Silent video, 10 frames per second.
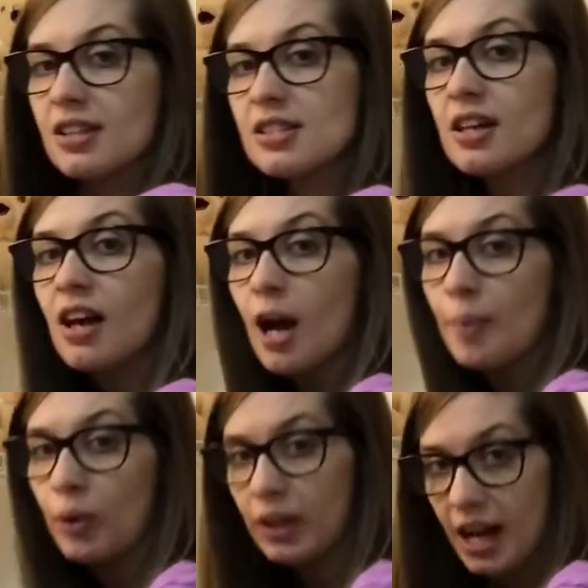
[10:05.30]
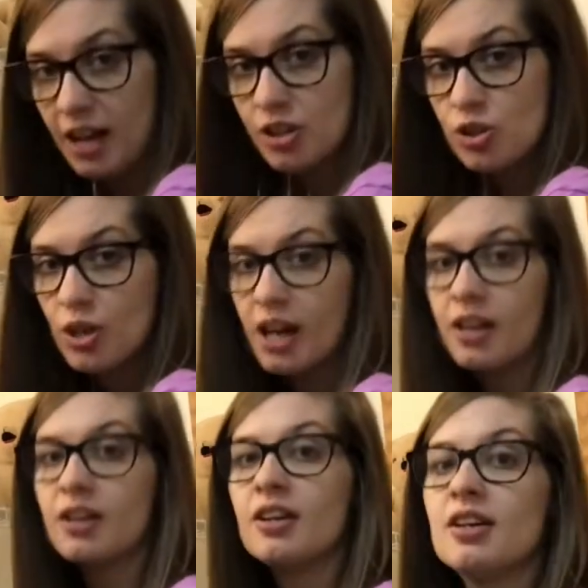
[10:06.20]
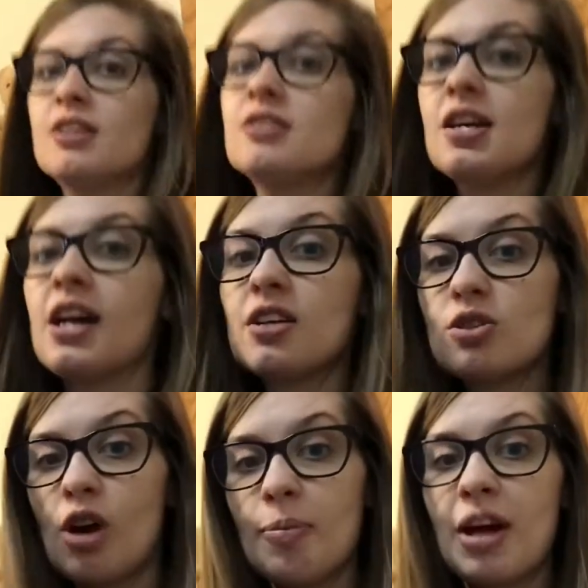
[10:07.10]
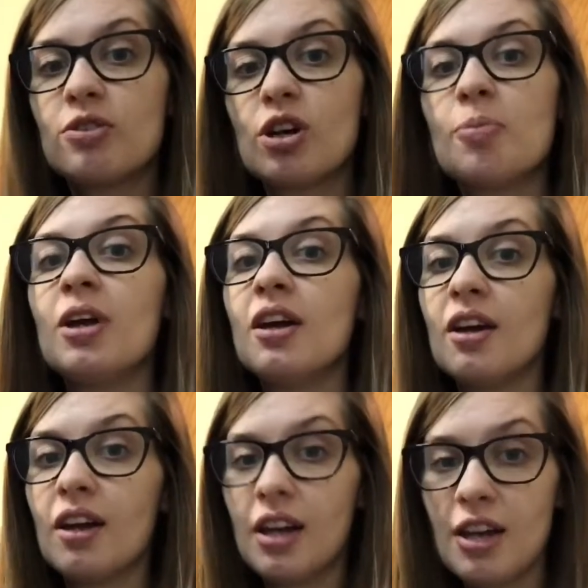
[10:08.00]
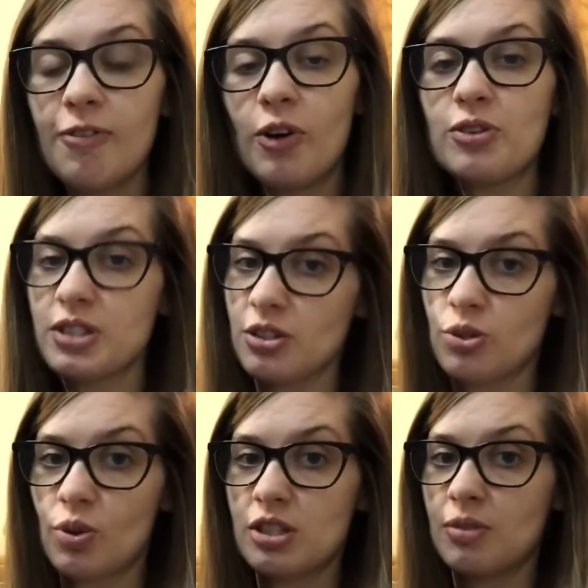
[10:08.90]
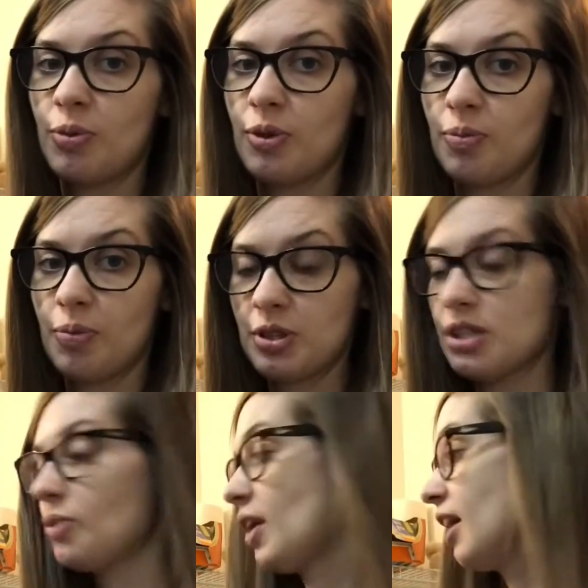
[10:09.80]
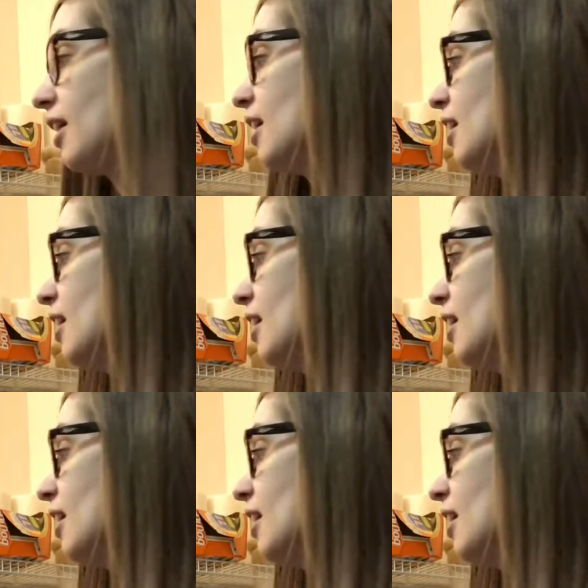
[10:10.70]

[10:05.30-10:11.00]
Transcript: it, I pull it out of the dryer, take it to our bedroom, he folds it and sorts it and puts it away.